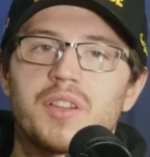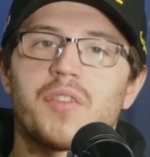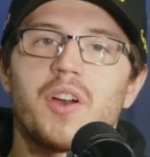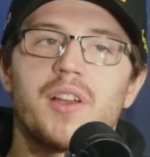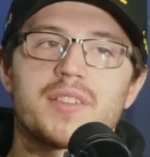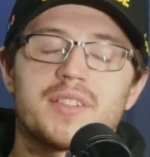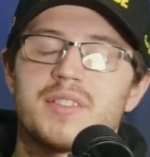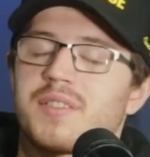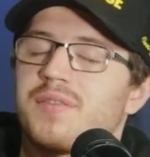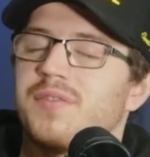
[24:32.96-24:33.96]
photos because
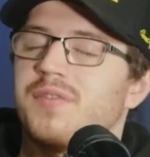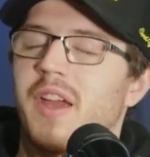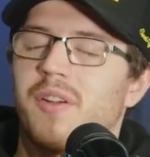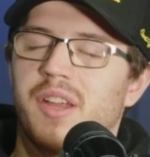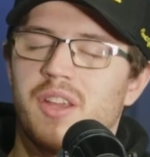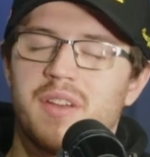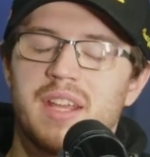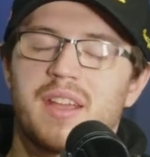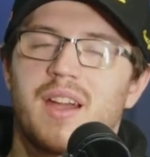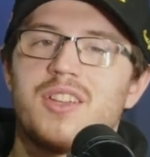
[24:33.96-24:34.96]
it's a very
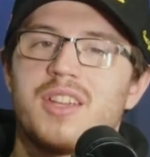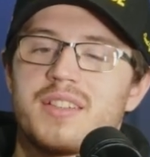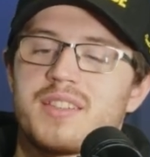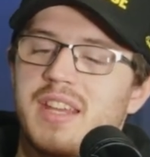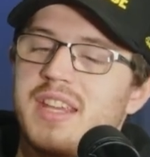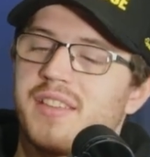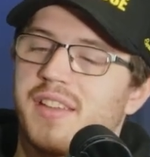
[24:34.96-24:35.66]
unique car. You can see the